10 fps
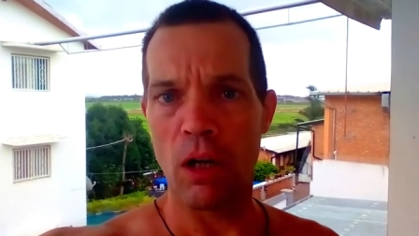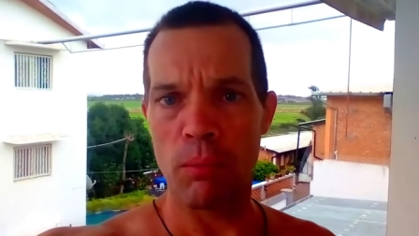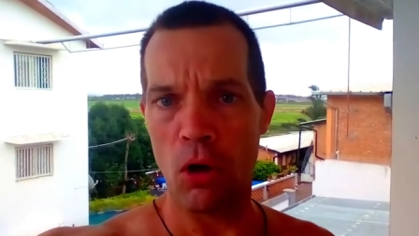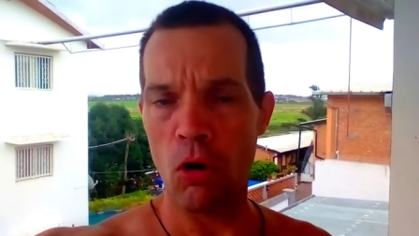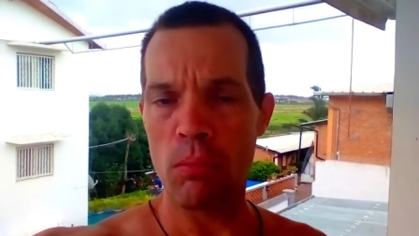
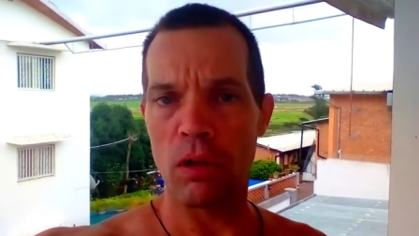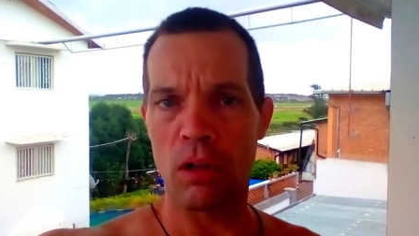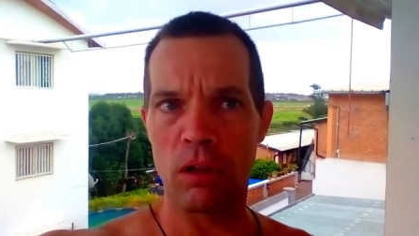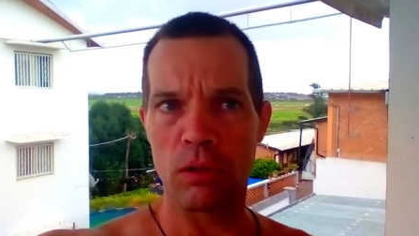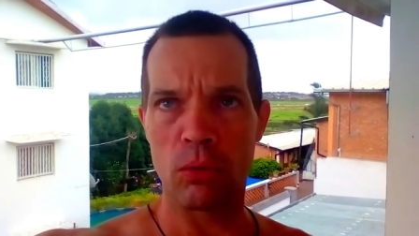come home
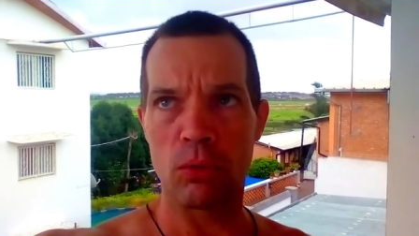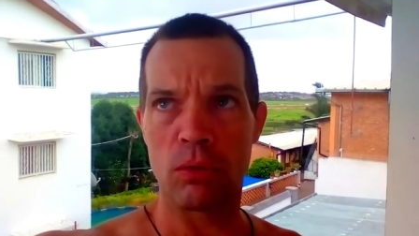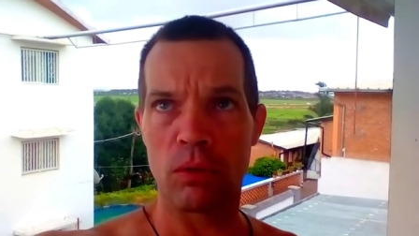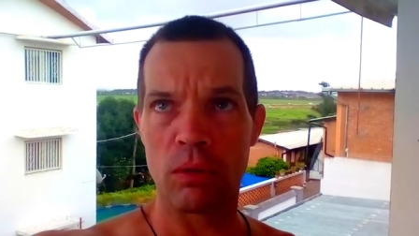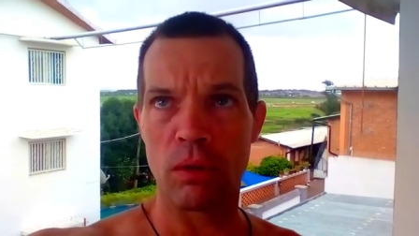
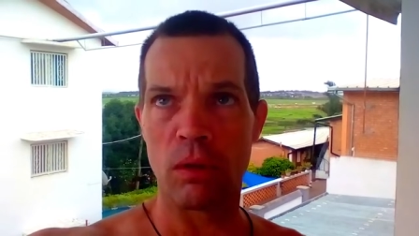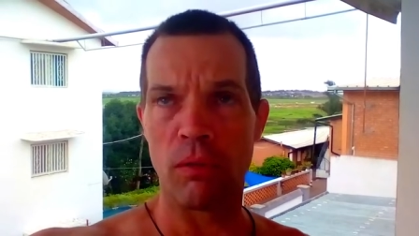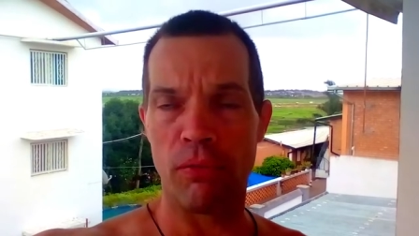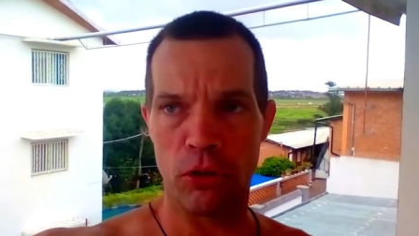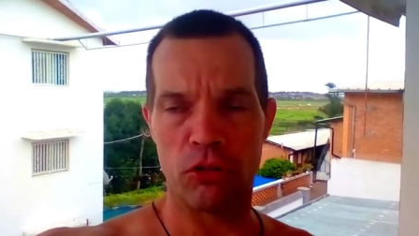on
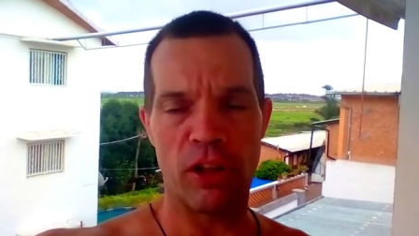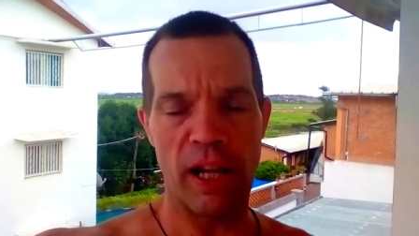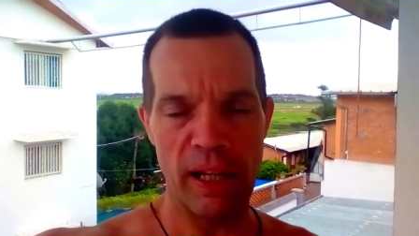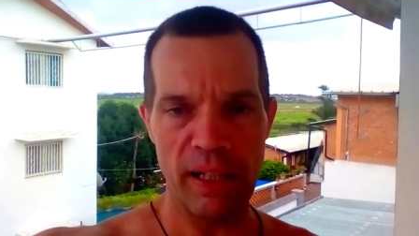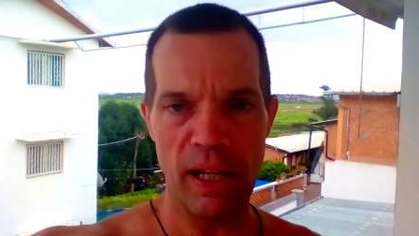
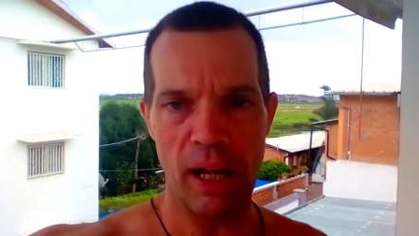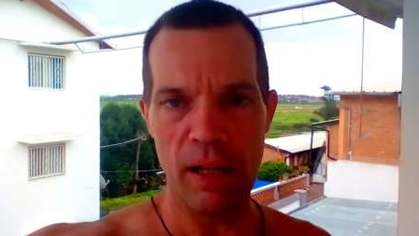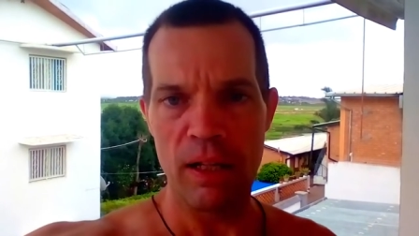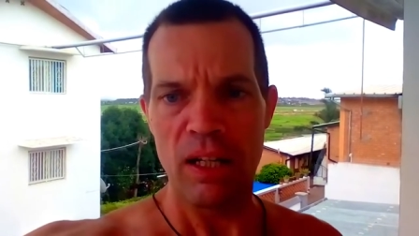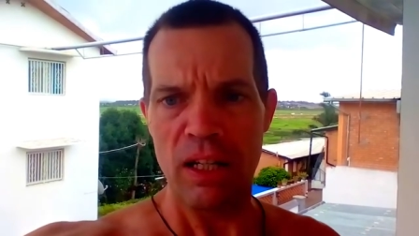Thursday.
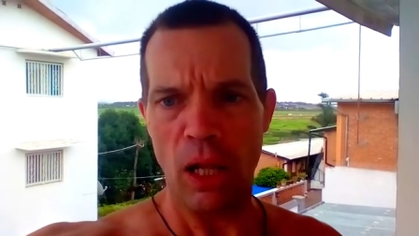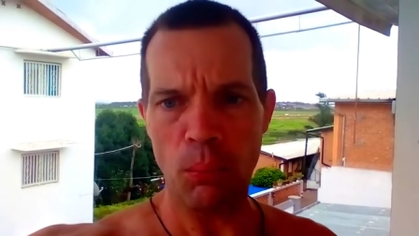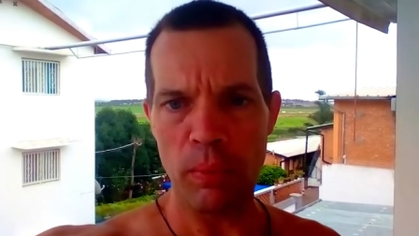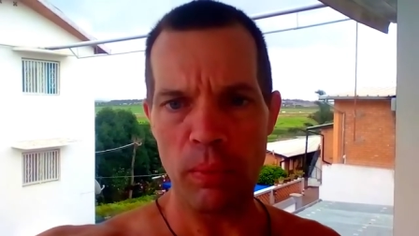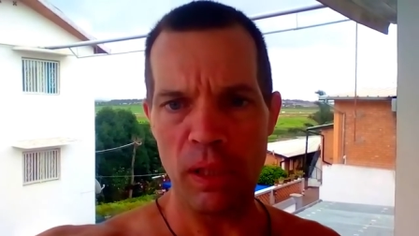Yeah,
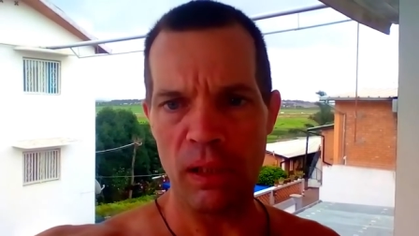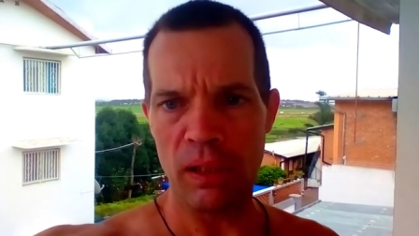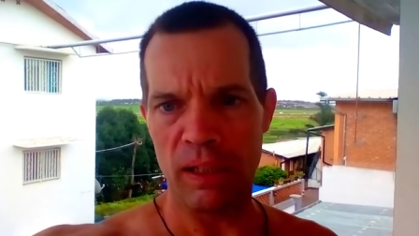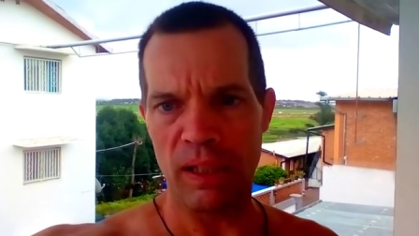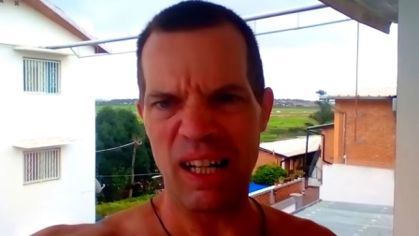that would
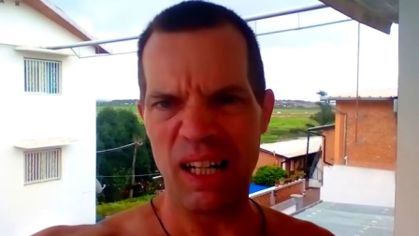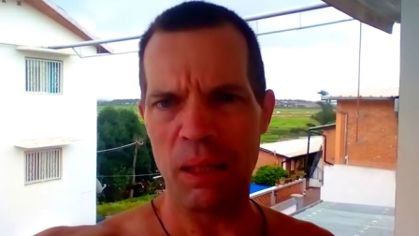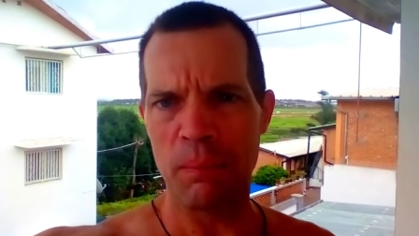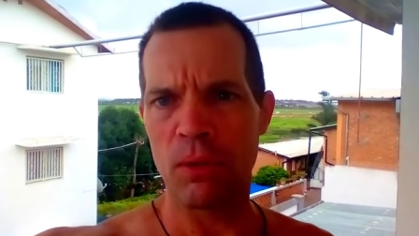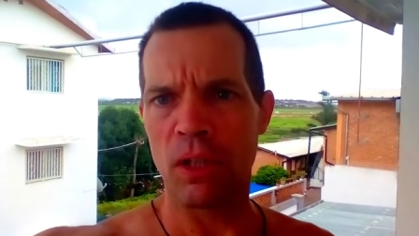mean that
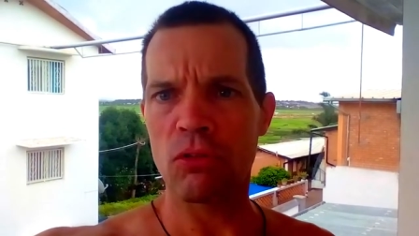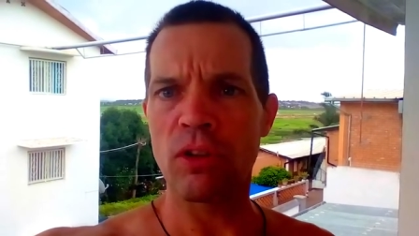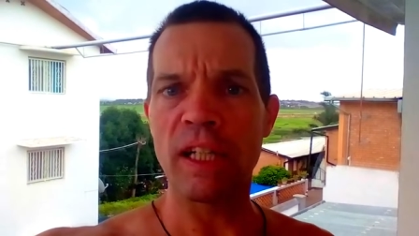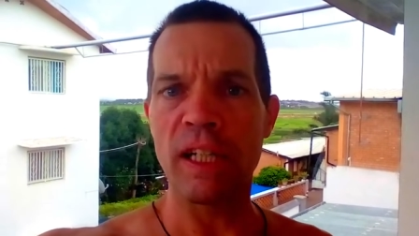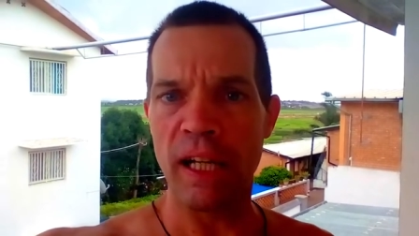I'm not
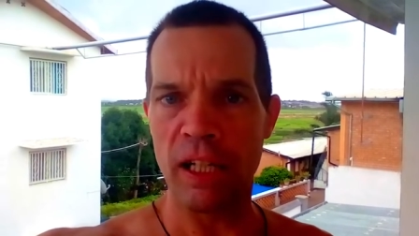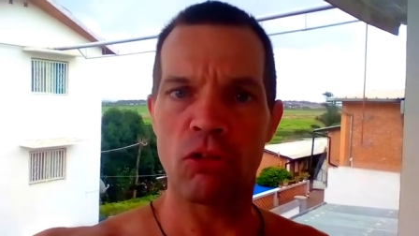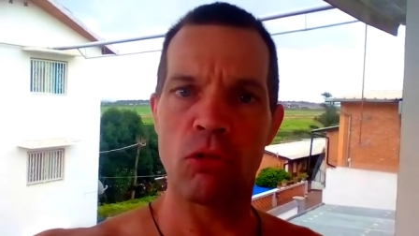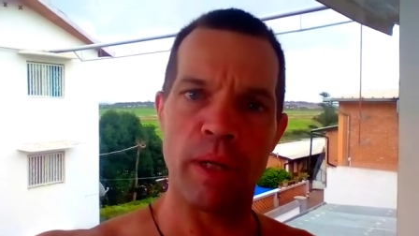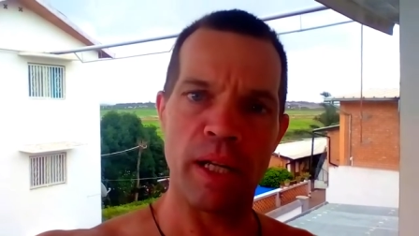ready
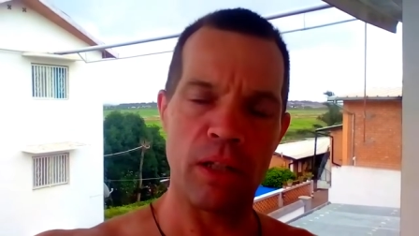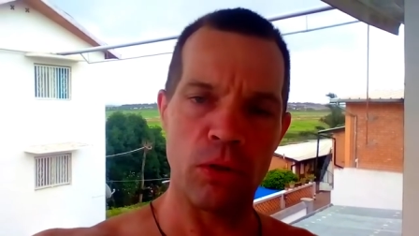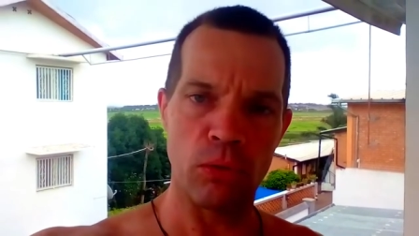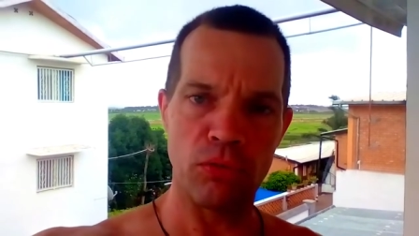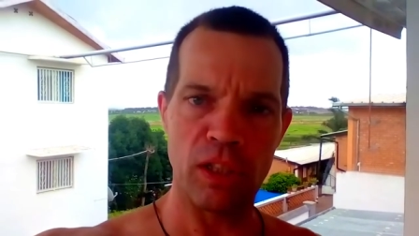yet to make a
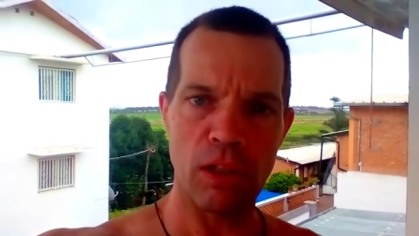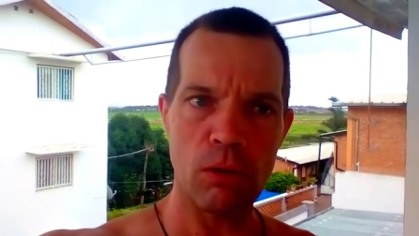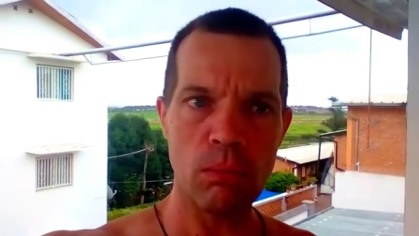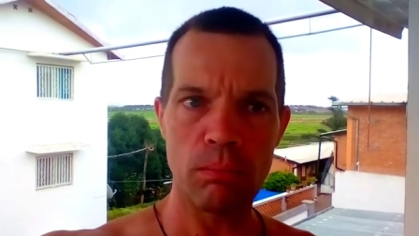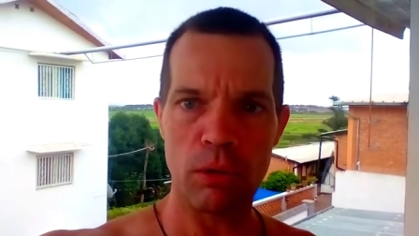new
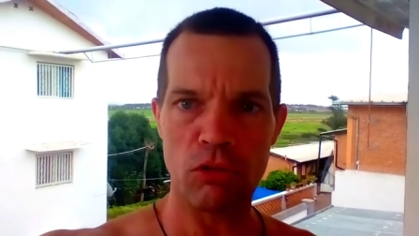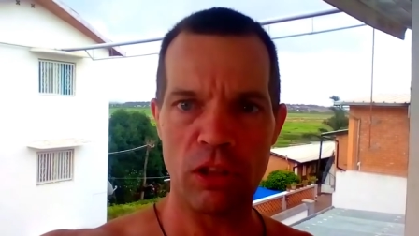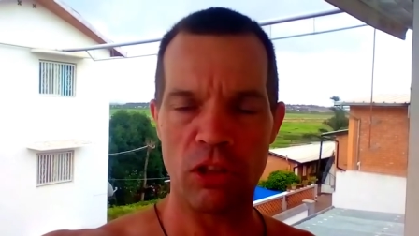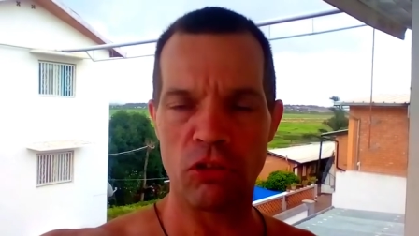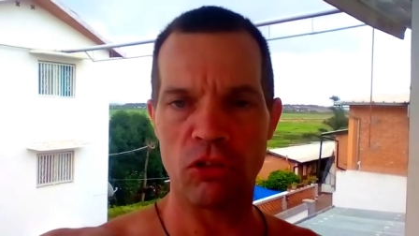video because
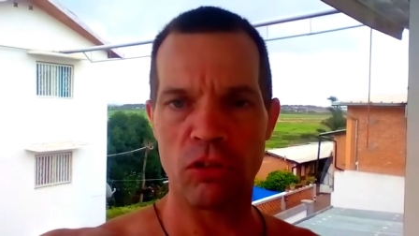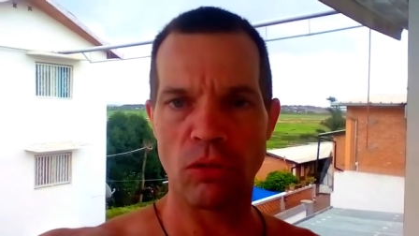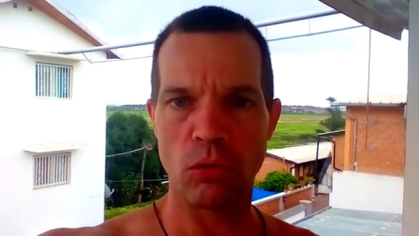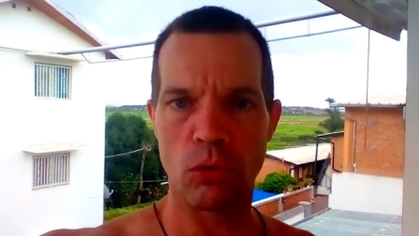that is